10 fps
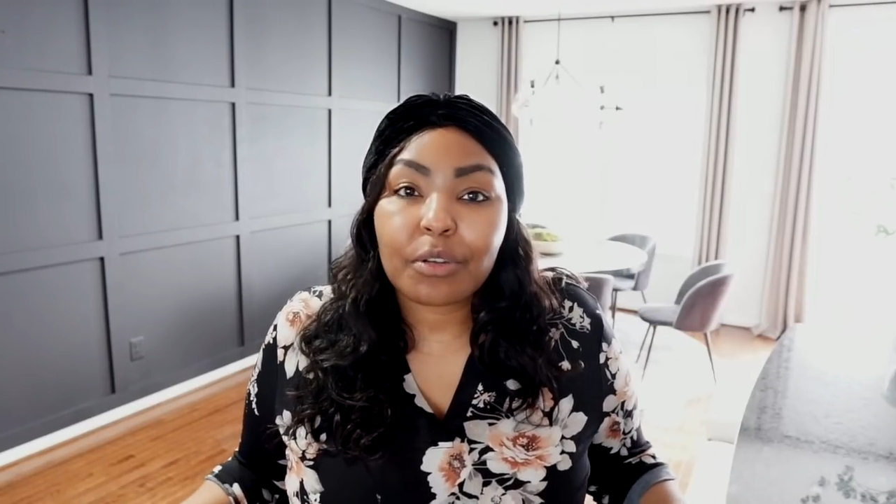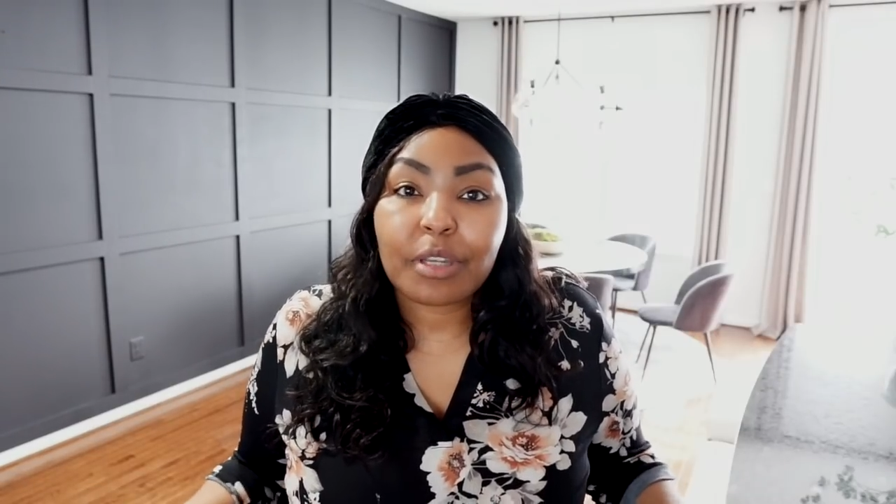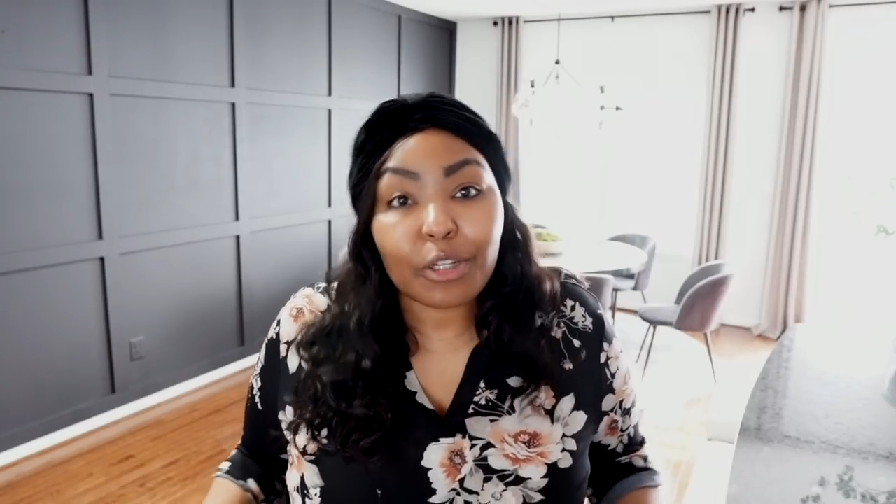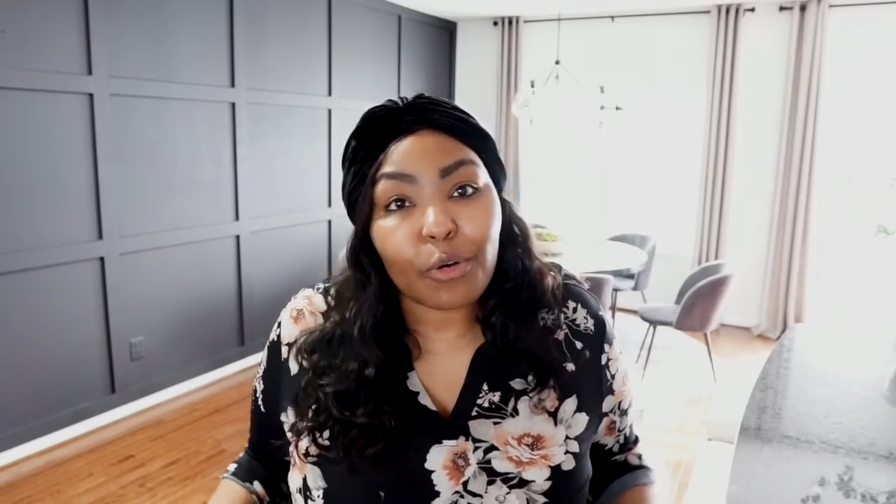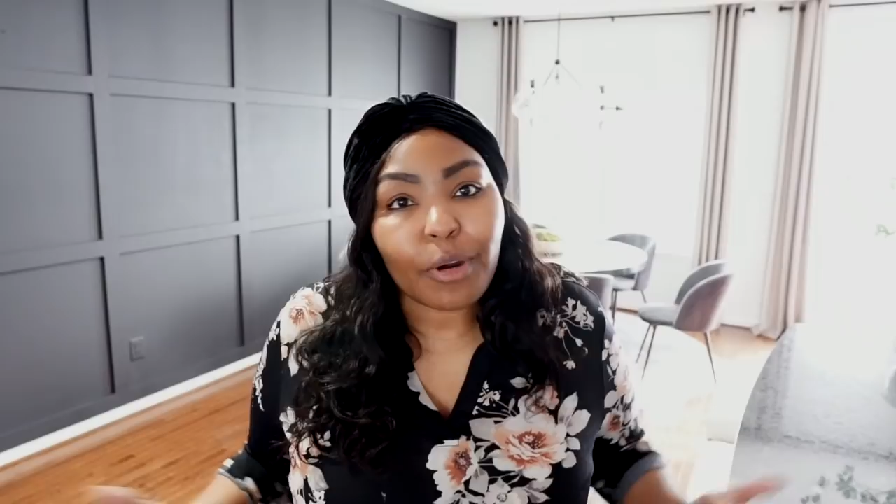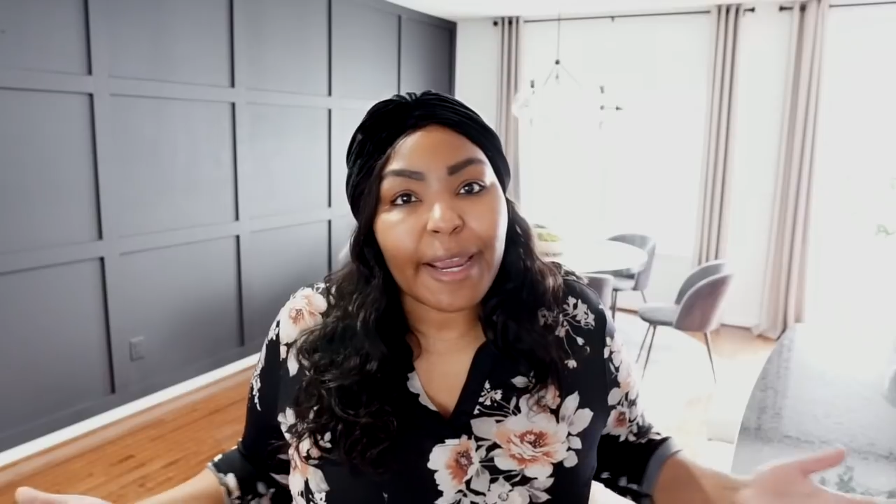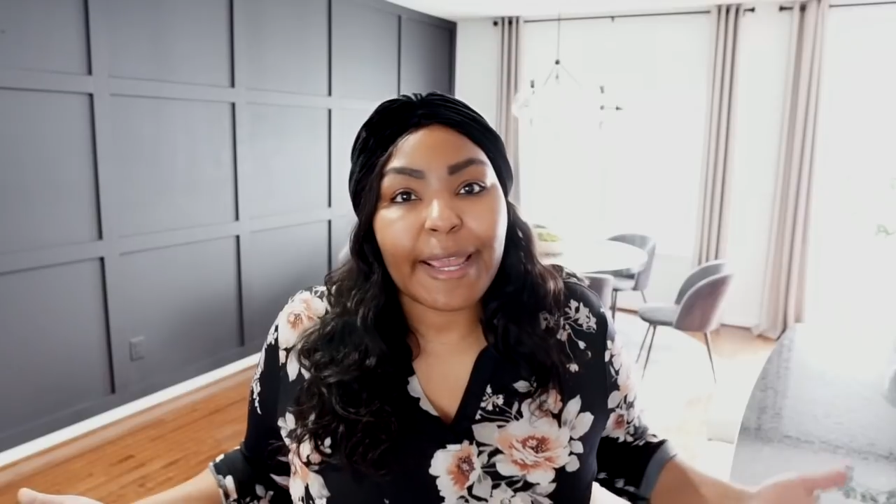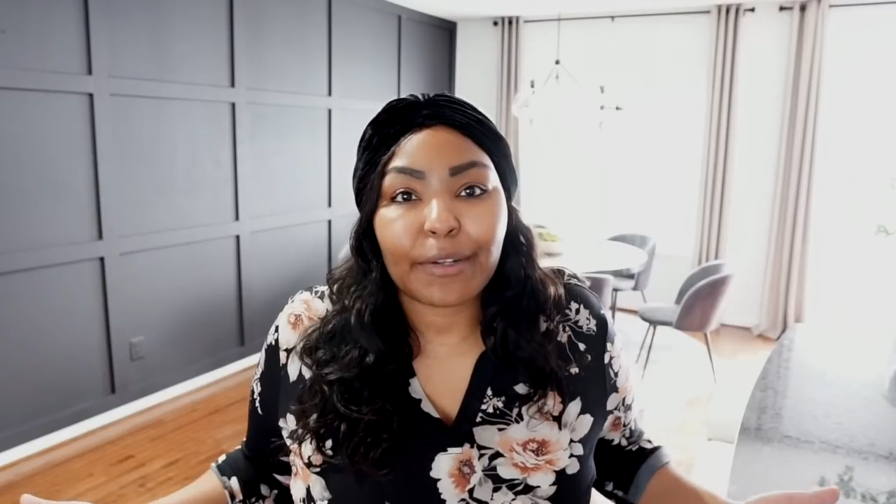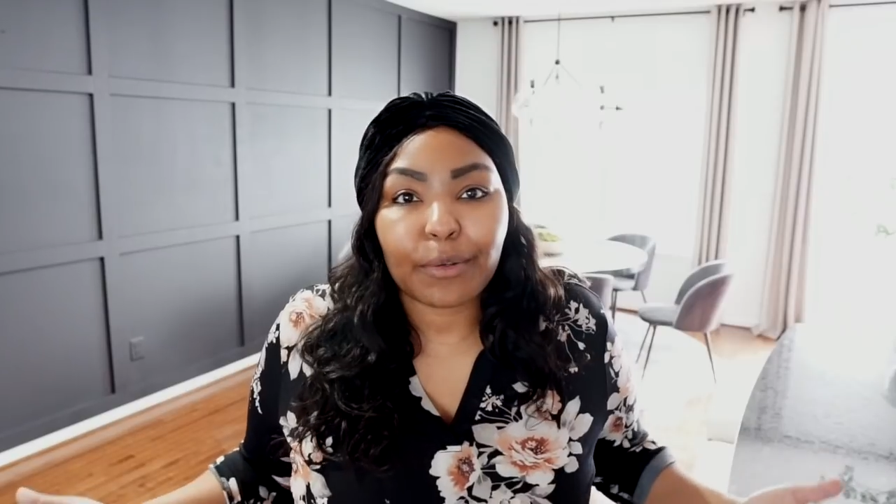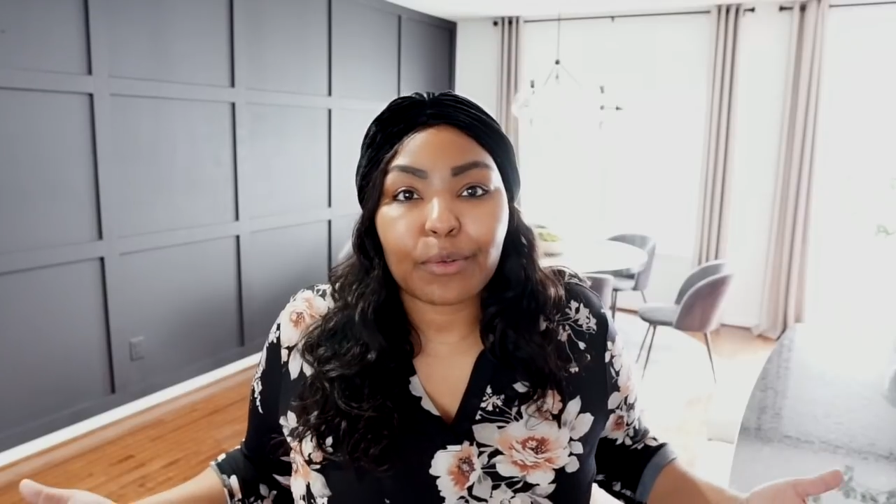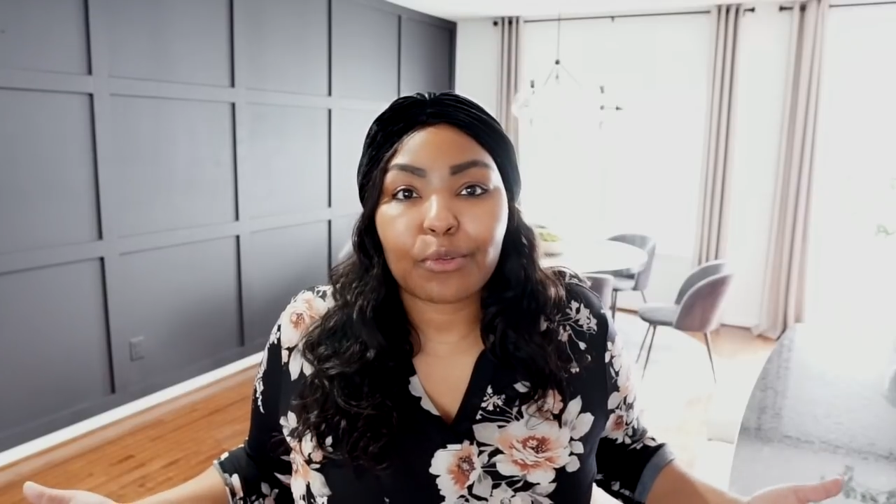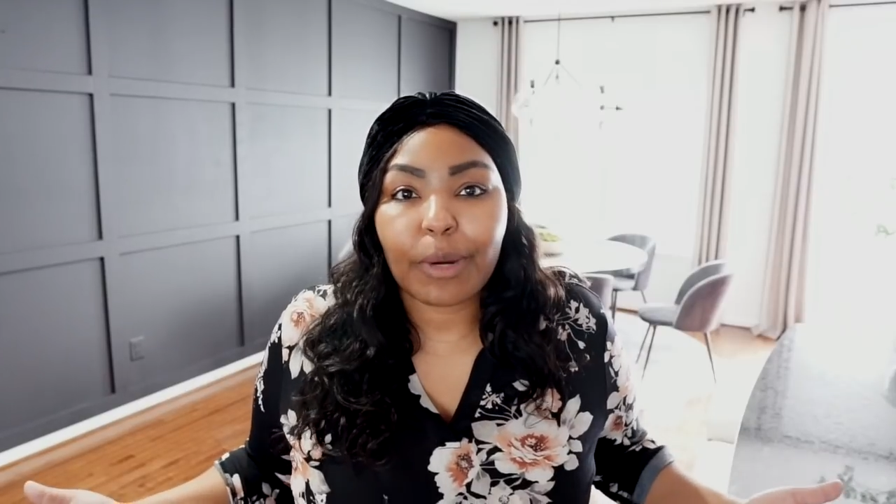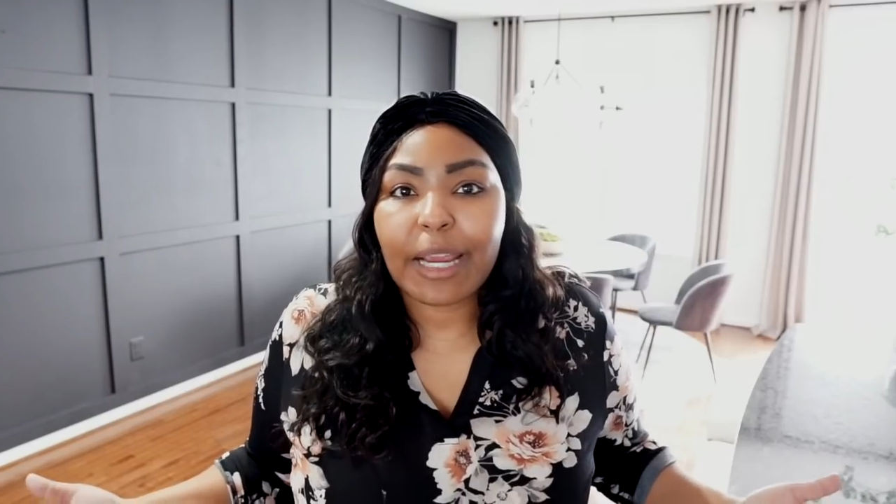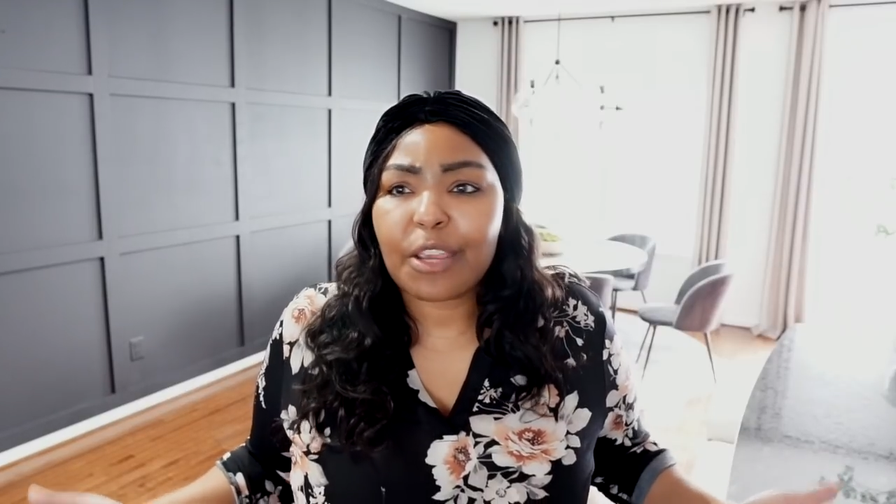the door handles, right?